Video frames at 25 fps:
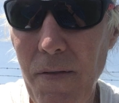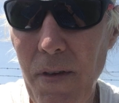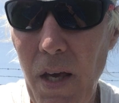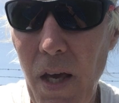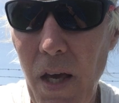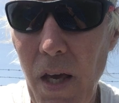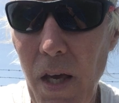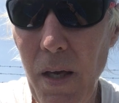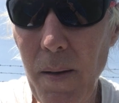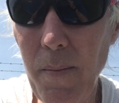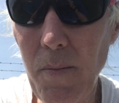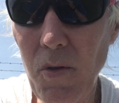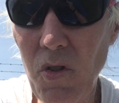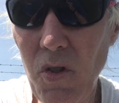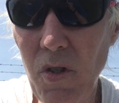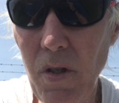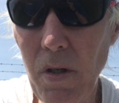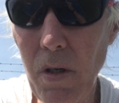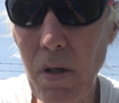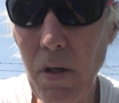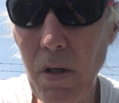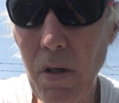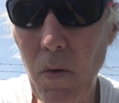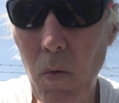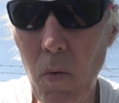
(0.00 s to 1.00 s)
of games,
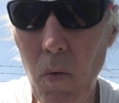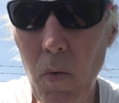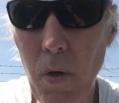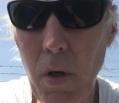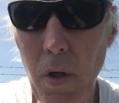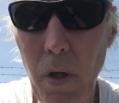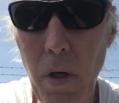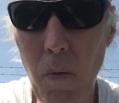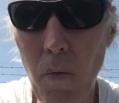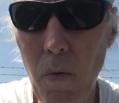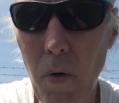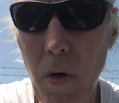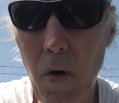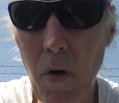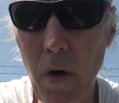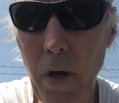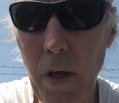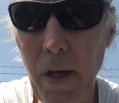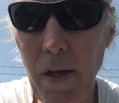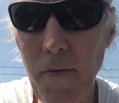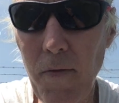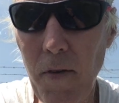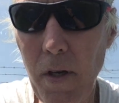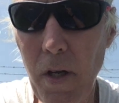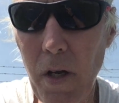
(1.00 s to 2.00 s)
you, you really won't
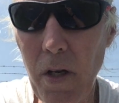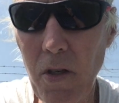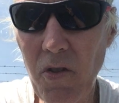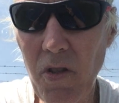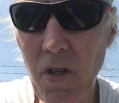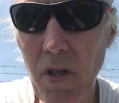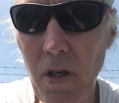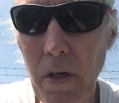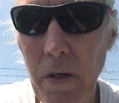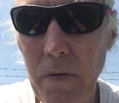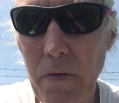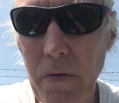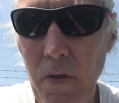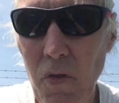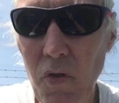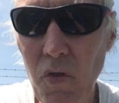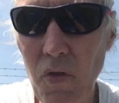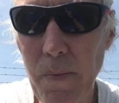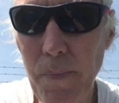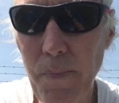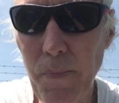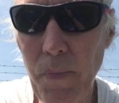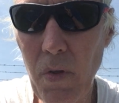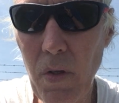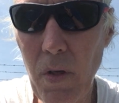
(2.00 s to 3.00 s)
even notice a
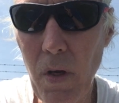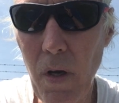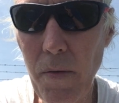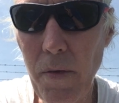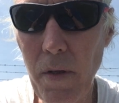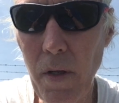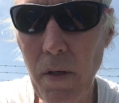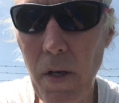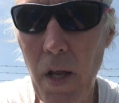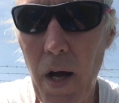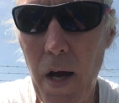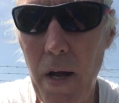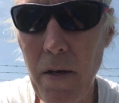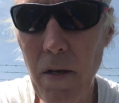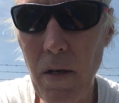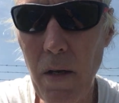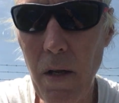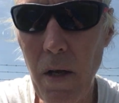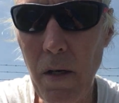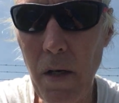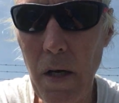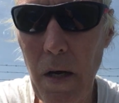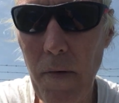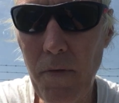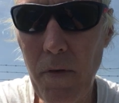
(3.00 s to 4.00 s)
difference, uh, uh, not
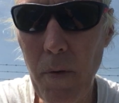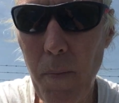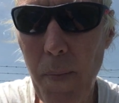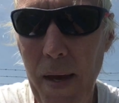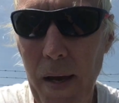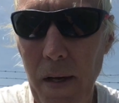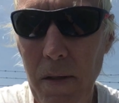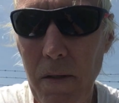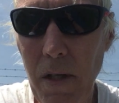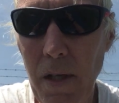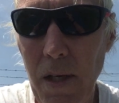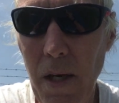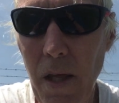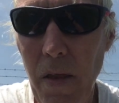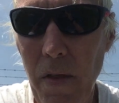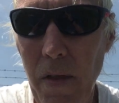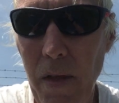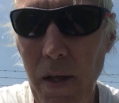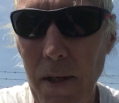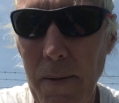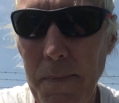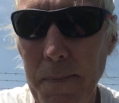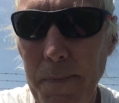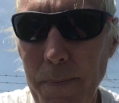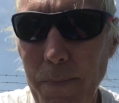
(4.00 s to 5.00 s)
enough to mount
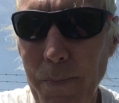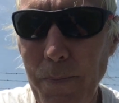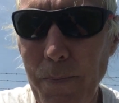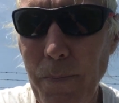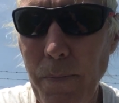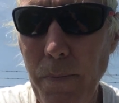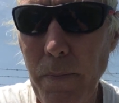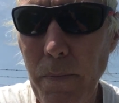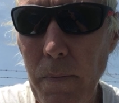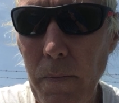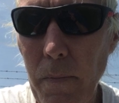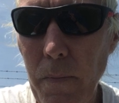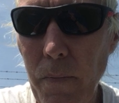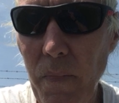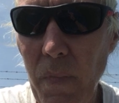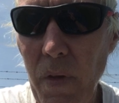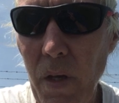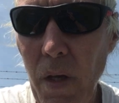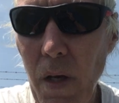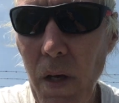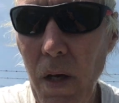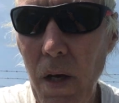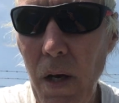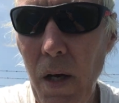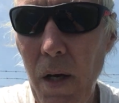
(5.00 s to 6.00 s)
anything.
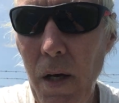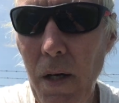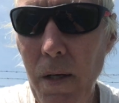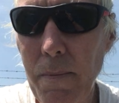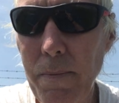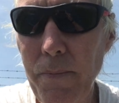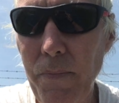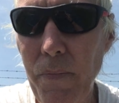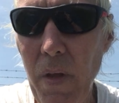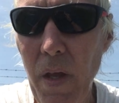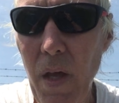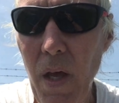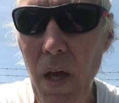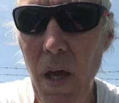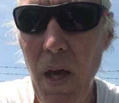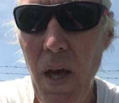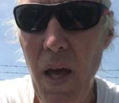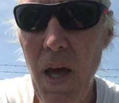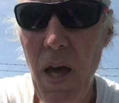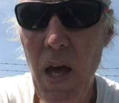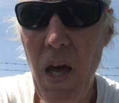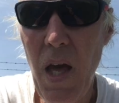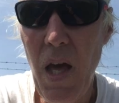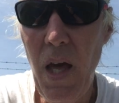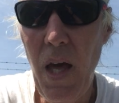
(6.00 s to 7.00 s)
Um,
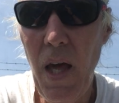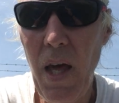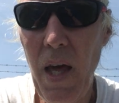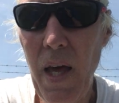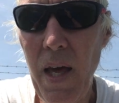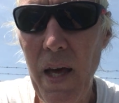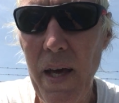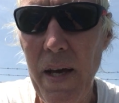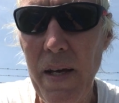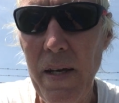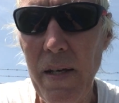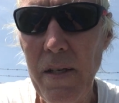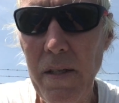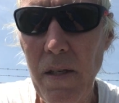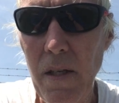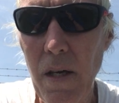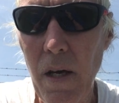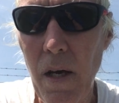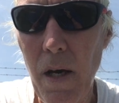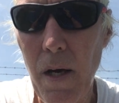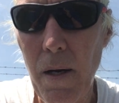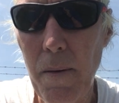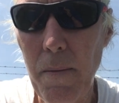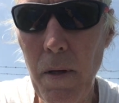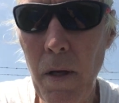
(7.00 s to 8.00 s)
and
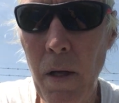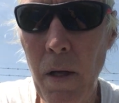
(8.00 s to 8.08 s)
uh,